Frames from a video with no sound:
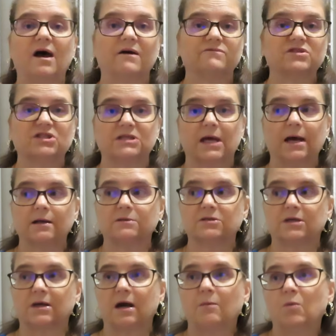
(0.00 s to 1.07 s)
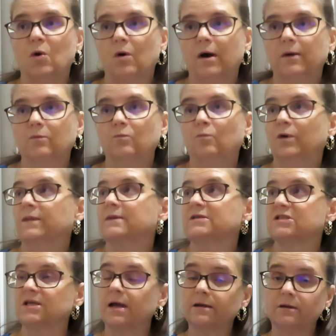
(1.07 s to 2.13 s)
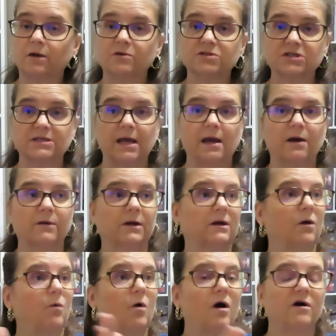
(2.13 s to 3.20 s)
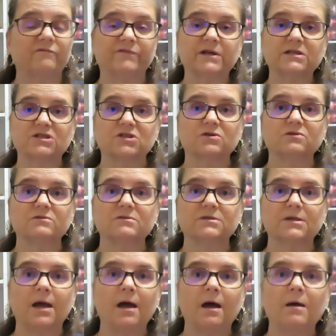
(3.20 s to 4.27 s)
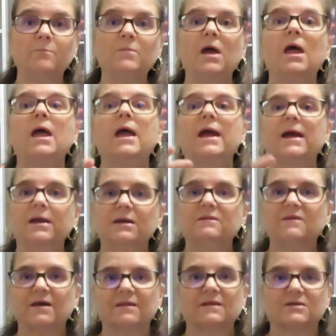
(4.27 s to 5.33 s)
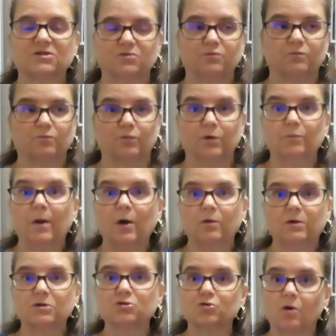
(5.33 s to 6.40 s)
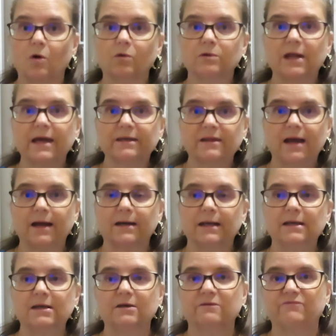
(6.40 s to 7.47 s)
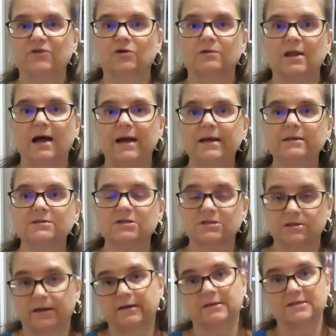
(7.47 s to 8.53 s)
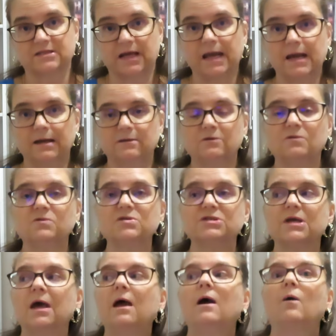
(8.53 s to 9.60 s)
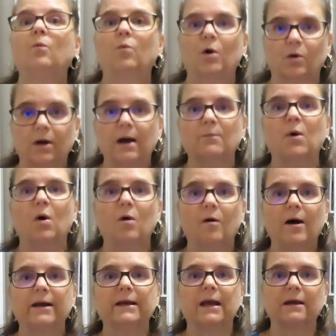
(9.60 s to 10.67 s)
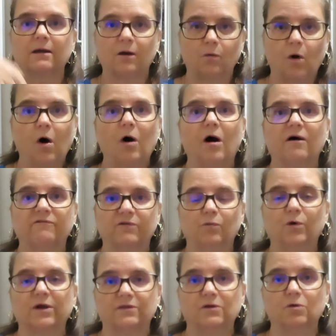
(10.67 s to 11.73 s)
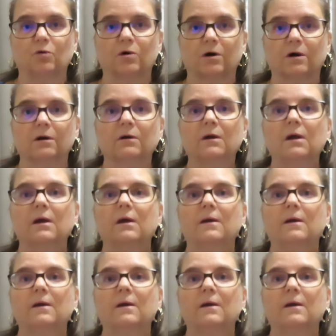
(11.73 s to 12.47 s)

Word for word: have set to come on when the sun goes down and go off at a certain time, anything that's remote controlled like that, any of your lights, like these candles, will come on and go off with your